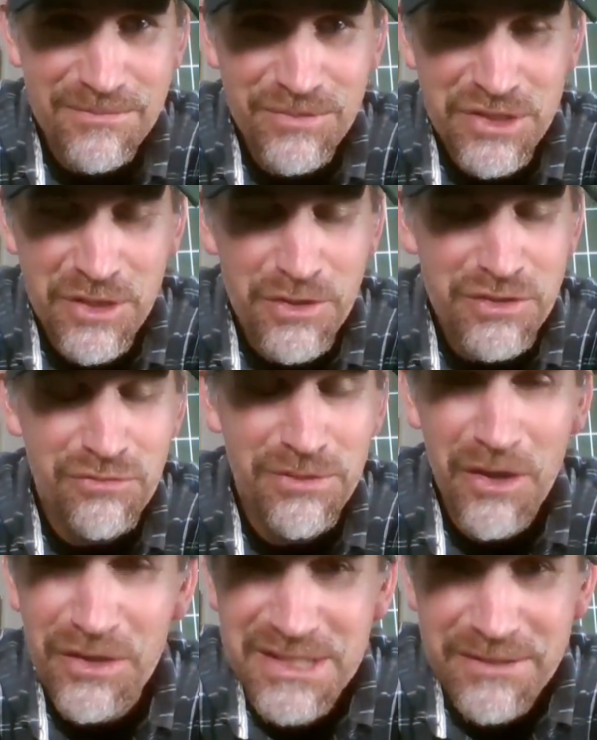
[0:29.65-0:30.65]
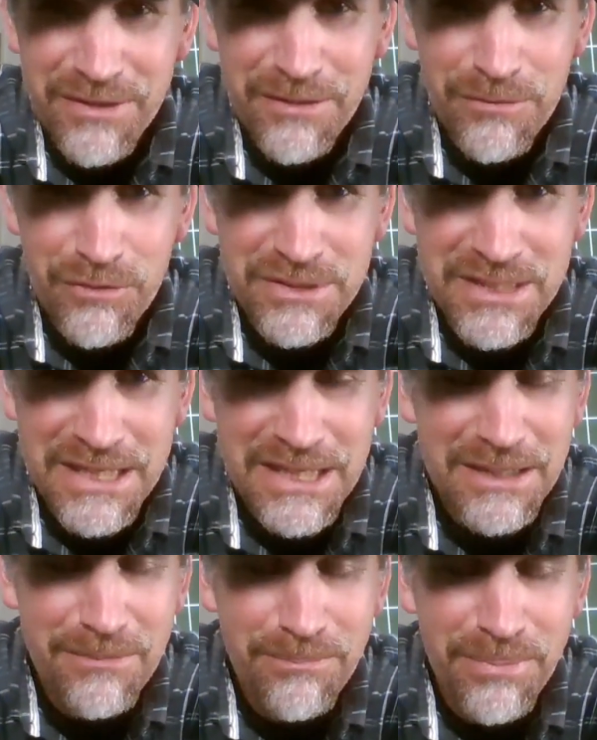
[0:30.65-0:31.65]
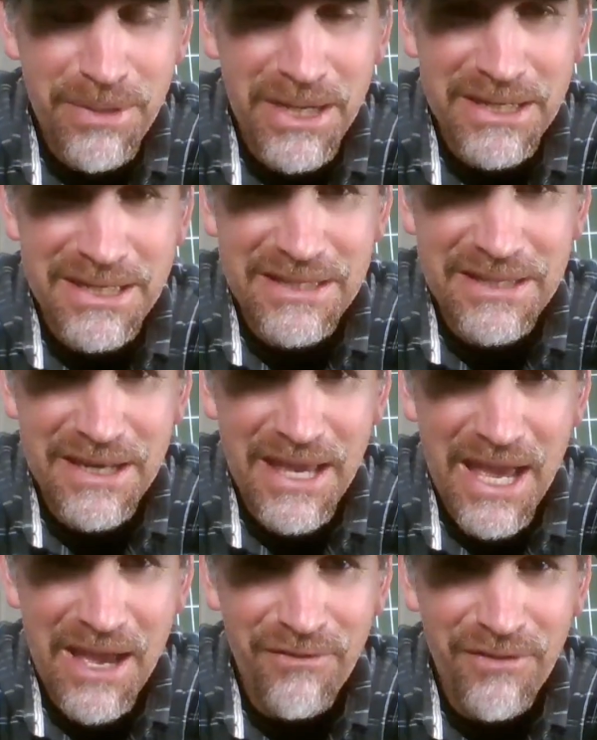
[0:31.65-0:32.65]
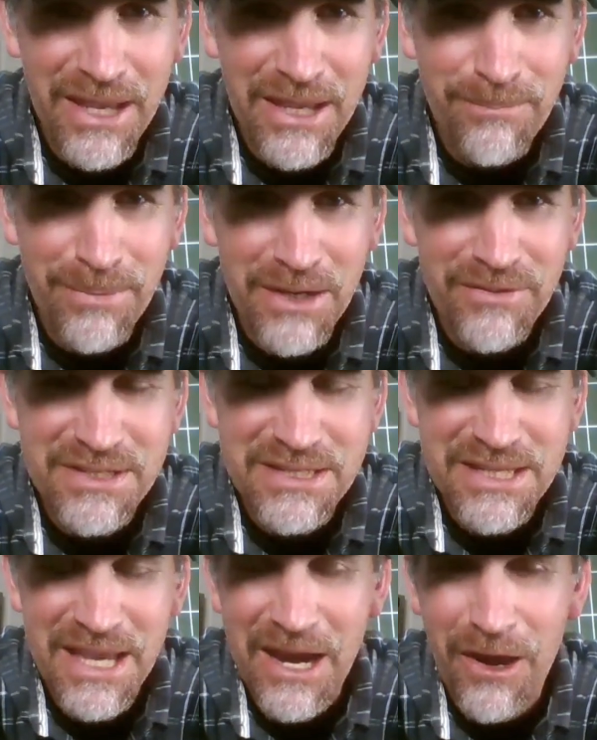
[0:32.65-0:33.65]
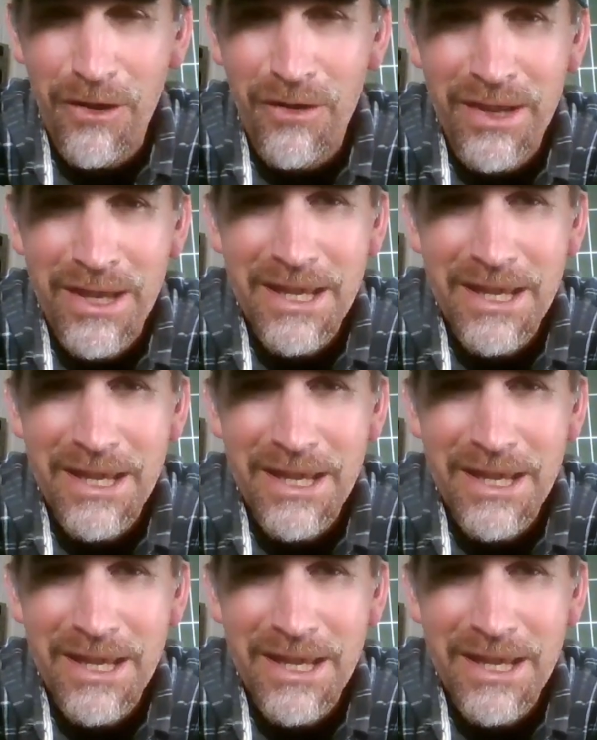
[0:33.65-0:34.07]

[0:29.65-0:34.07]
so it was relatively routine, but he did have a bit of a scare